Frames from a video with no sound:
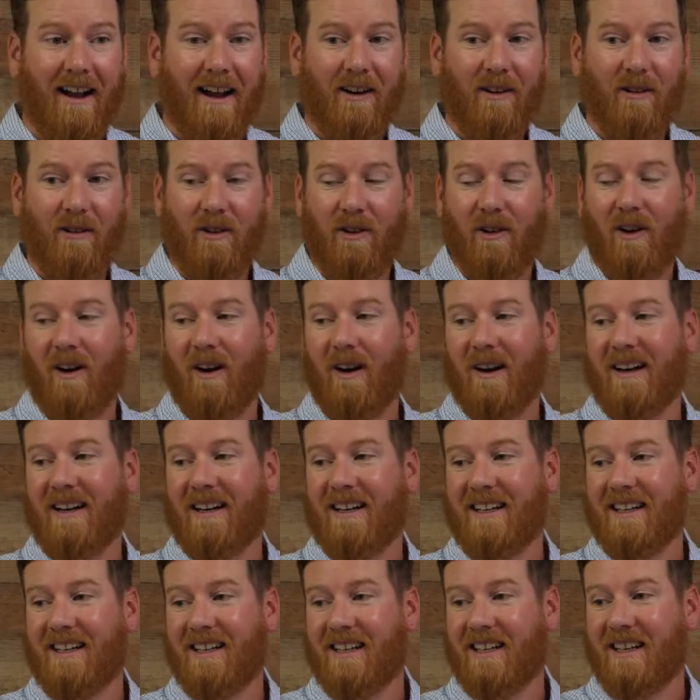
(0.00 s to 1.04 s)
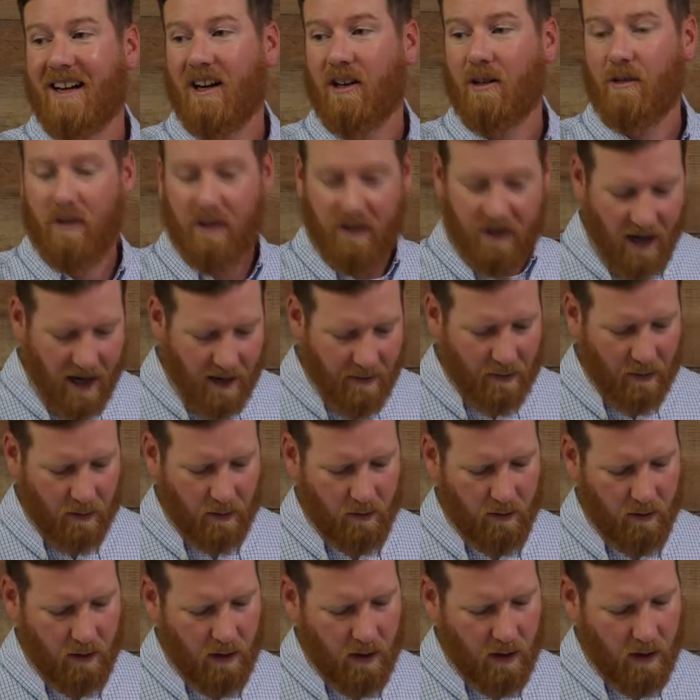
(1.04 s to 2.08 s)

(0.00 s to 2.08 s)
I know you are. Are you a disciple?